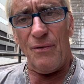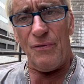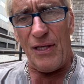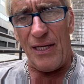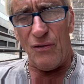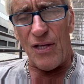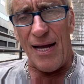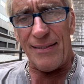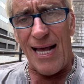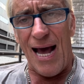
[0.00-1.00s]
things
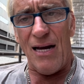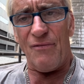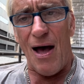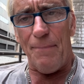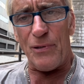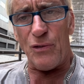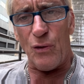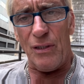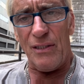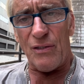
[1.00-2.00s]
like that, of
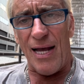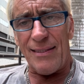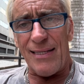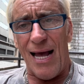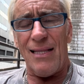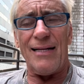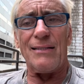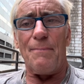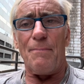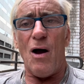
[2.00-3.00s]
opportunities like that. Like,
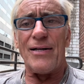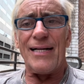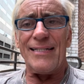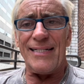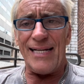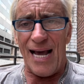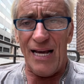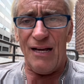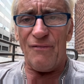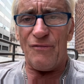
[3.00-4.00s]
the market
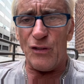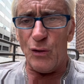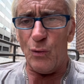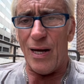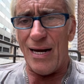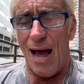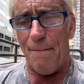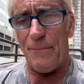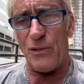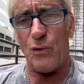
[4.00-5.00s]
gave you an
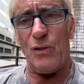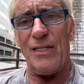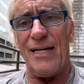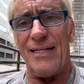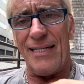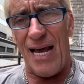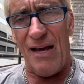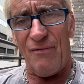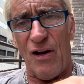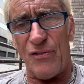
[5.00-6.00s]
opportunity. It
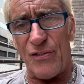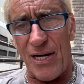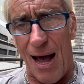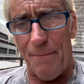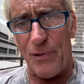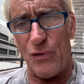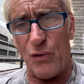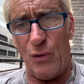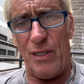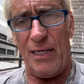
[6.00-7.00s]
gave us an
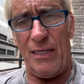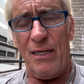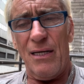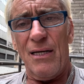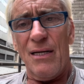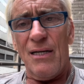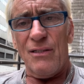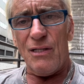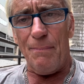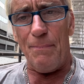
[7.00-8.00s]
opportunity
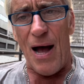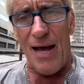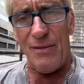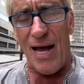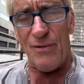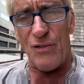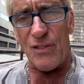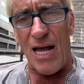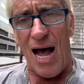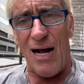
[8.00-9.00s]
to buy that
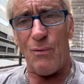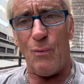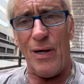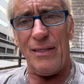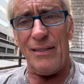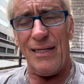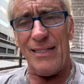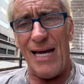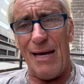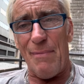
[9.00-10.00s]
stock when it
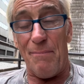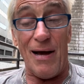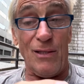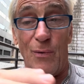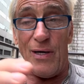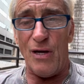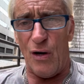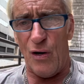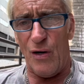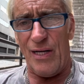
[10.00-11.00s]
came out. By the way, the
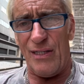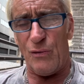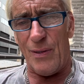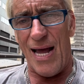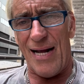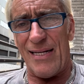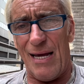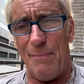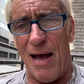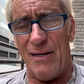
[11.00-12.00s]
earnings, when that
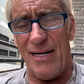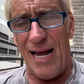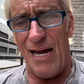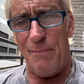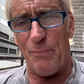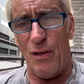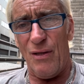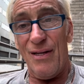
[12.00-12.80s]
came out in April,